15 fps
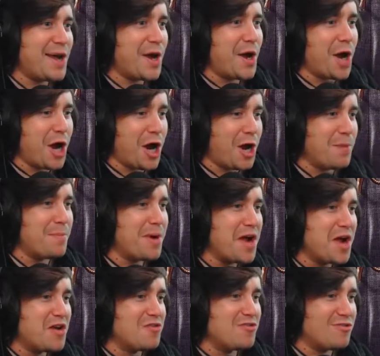Home
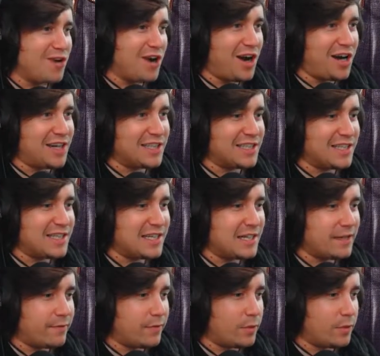run. Another